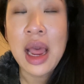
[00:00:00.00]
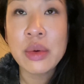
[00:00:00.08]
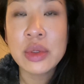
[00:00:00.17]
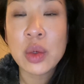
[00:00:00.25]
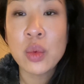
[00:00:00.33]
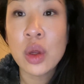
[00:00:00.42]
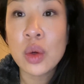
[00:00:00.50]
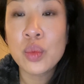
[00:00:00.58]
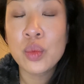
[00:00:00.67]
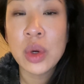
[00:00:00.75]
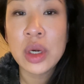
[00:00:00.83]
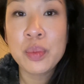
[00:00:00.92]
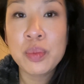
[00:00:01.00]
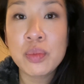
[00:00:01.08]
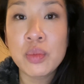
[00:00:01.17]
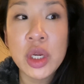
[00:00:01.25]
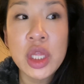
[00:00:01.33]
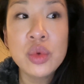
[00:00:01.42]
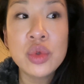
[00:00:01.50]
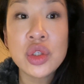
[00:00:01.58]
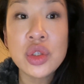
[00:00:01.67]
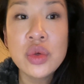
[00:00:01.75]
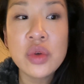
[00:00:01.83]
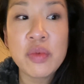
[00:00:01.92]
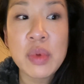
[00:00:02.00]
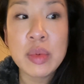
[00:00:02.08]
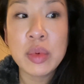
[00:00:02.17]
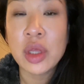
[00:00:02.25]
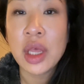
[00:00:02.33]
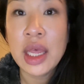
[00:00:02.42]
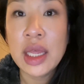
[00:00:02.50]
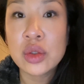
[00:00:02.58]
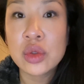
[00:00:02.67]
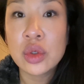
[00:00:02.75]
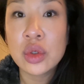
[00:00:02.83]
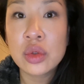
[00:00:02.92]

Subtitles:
I was like, what do you do if people can't